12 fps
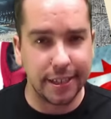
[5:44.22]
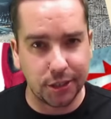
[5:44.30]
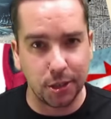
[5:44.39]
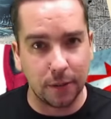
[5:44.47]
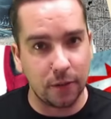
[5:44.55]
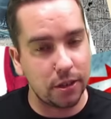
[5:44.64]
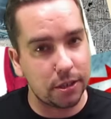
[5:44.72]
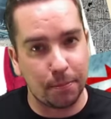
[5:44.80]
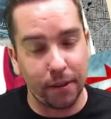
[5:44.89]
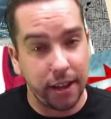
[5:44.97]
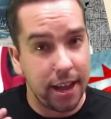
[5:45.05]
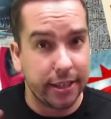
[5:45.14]
in this universe,
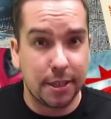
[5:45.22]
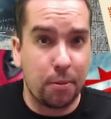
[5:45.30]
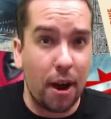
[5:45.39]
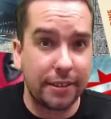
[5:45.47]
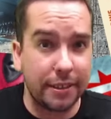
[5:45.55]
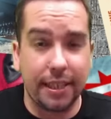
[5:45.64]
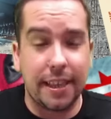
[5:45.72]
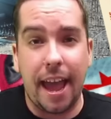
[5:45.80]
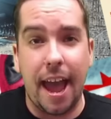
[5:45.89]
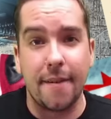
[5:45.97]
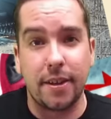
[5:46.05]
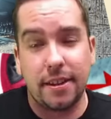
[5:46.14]
but surprisingly,
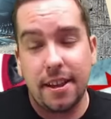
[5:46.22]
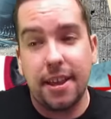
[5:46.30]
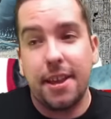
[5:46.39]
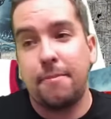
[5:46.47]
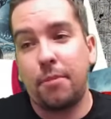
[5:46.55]
they haven't.